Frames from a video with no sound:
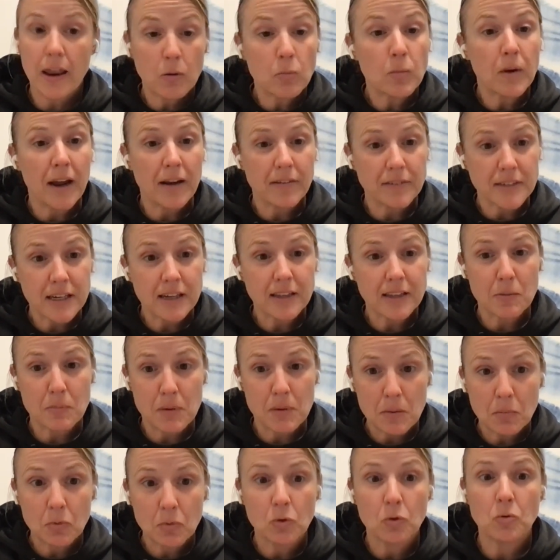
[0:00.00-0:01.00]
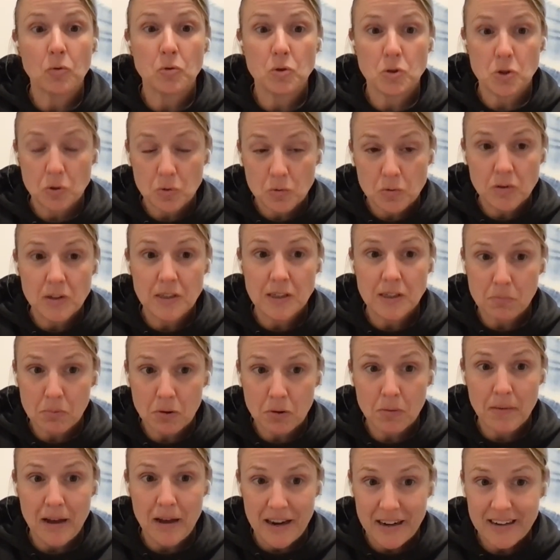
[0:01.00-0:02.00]
the people who do
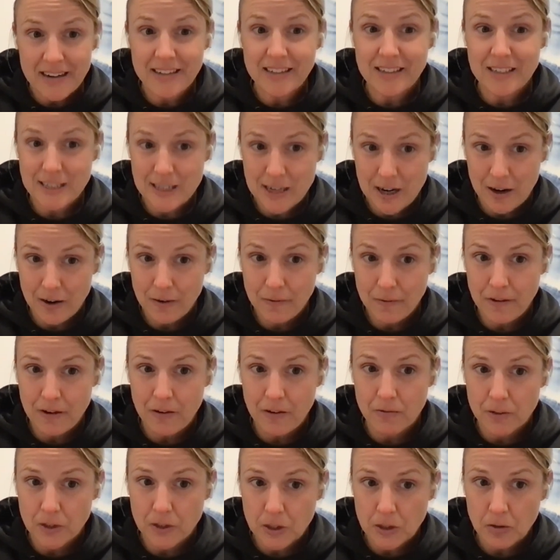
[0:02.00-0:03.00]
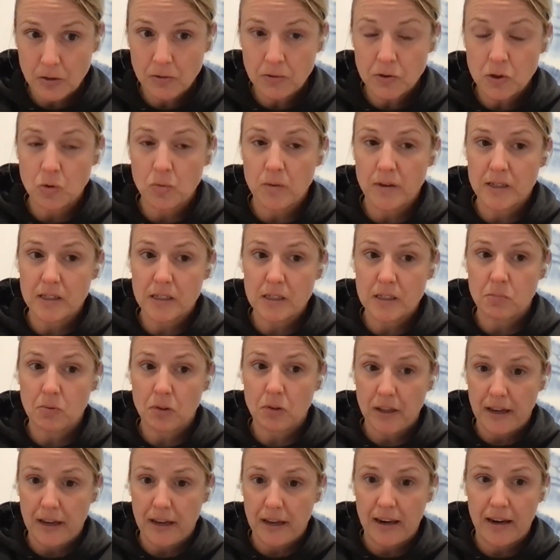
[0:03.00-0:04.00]
diplomatic stuff involved to
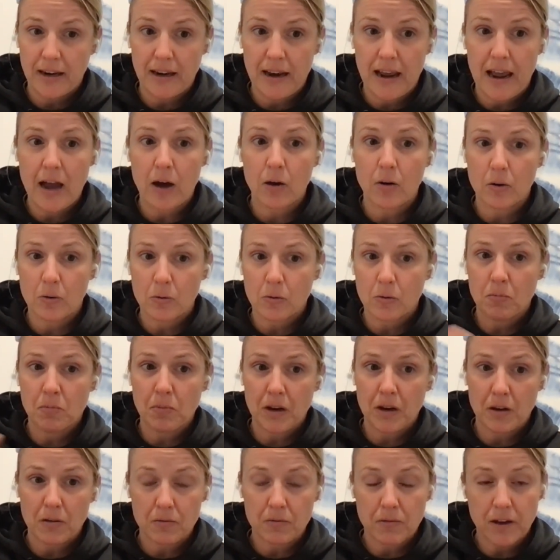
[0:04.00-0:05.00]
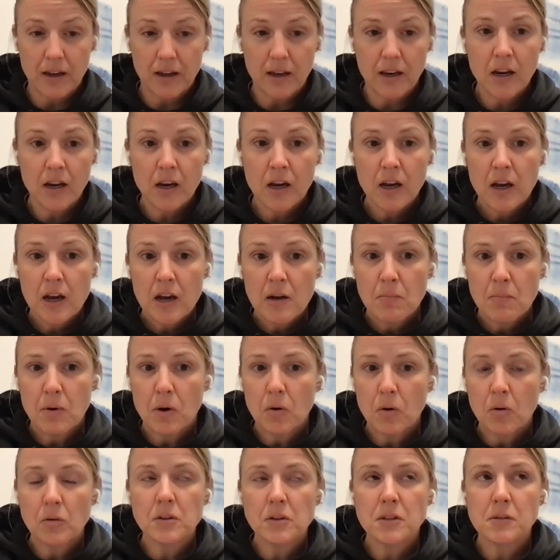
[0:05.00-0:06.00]
explain how it would benefit.
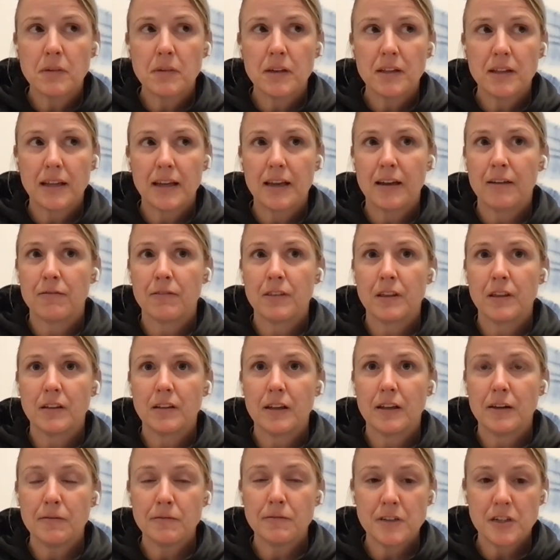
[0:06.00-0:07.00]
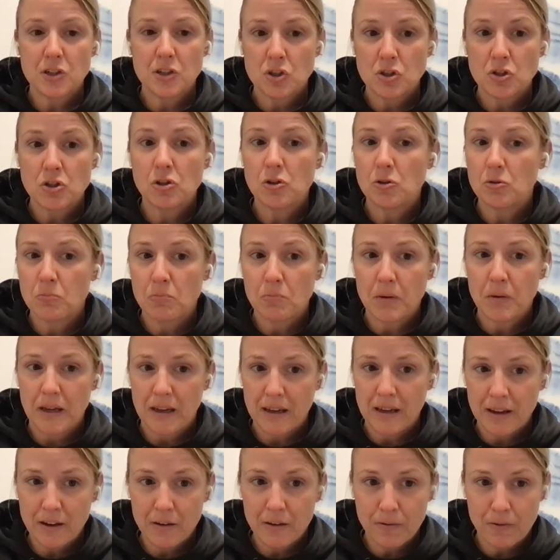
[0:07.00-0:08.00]
But ultimately, if the lift is too
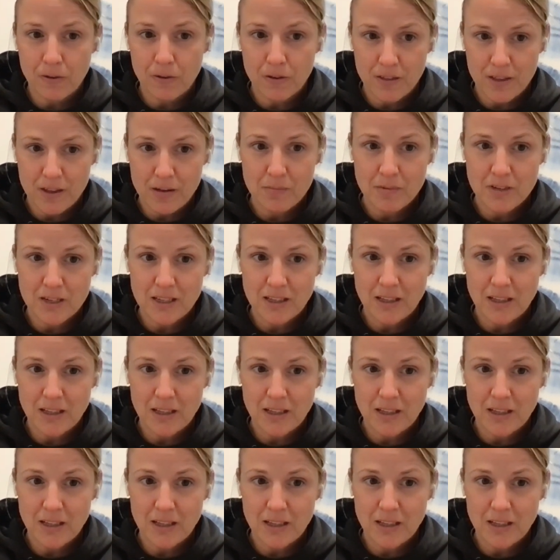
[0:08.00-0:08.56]
big for them